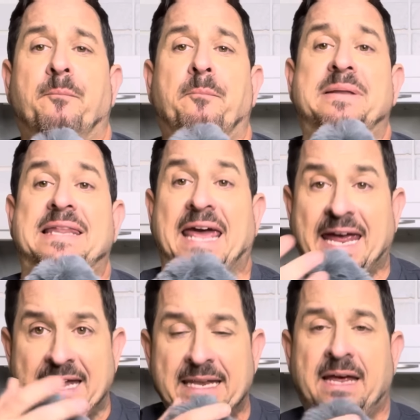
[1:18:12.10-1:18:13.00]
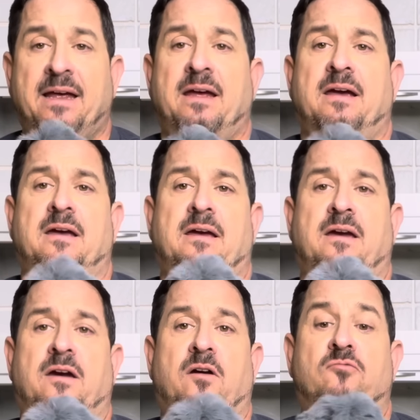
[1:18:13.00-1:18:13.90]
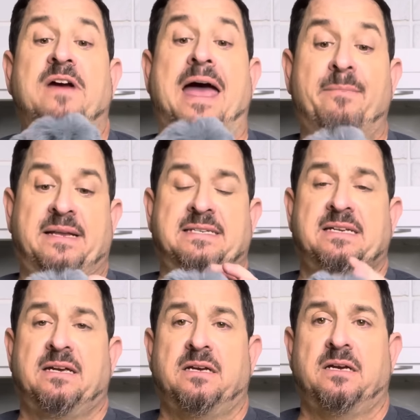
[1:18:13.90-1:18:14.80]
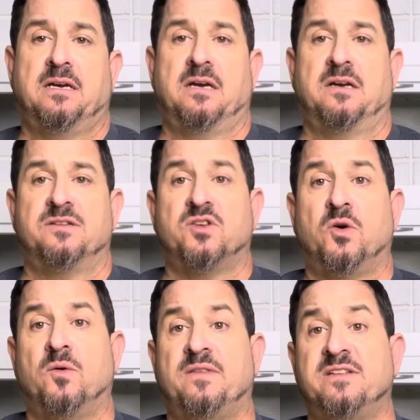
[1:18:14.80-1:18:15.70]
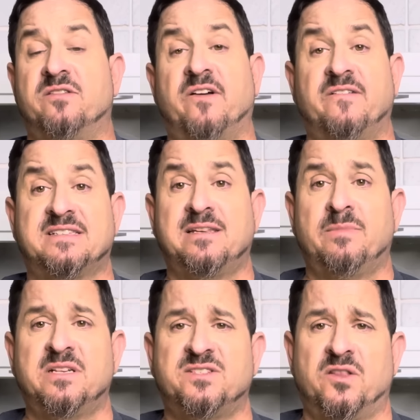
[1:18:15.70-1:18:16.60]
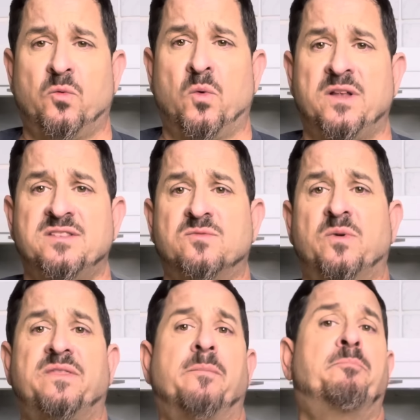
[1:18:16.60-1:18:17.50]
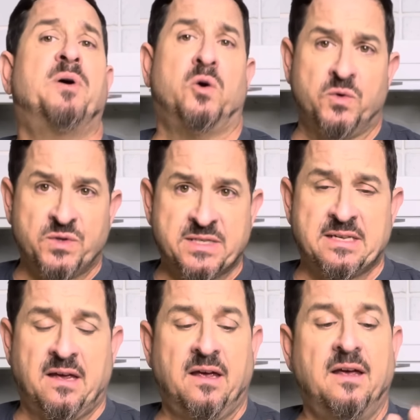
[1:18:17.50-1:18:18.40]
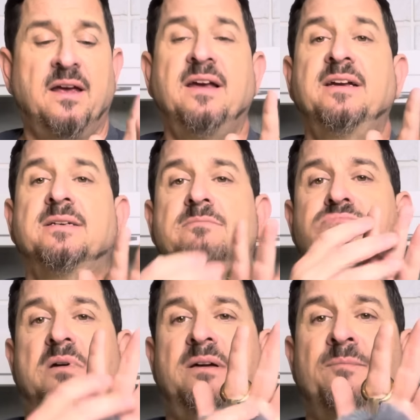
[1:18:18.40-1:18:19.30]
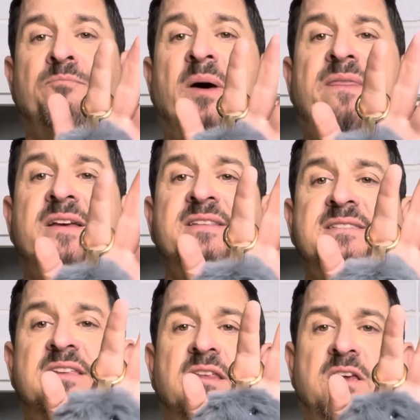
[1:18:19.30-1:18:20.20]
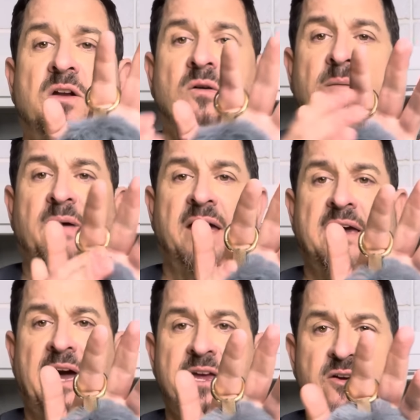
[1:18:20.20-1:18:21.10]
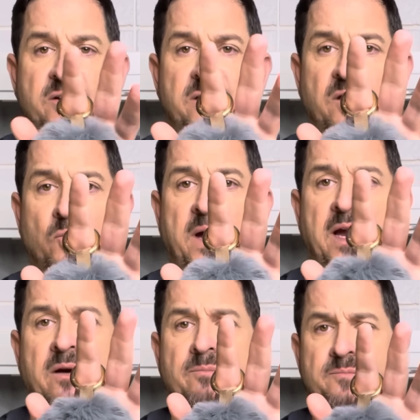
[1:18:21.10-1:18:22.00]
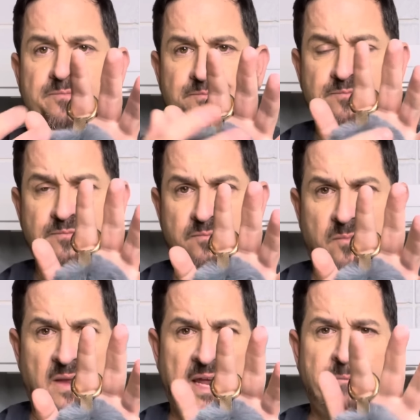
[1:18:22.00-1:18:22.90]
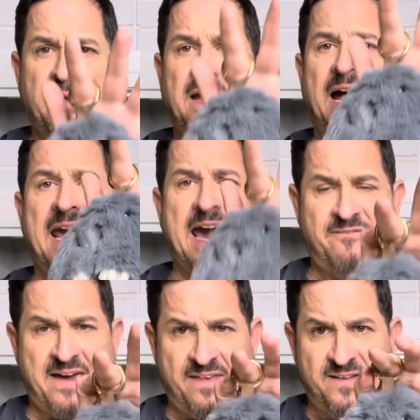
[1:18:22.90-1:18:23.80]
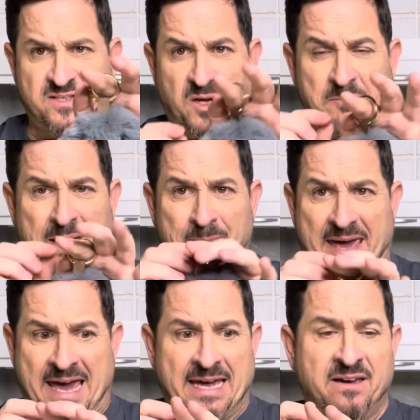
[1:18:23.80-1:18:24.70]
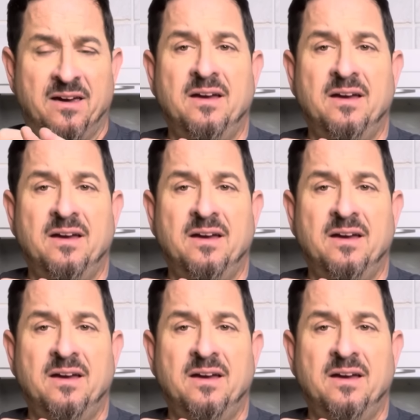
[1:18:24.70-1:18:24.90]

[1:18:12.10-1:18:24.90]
plain rabbit. So these are very similar to the ones with the bows, but this, you know, a guy could wear, and I have had this on my bag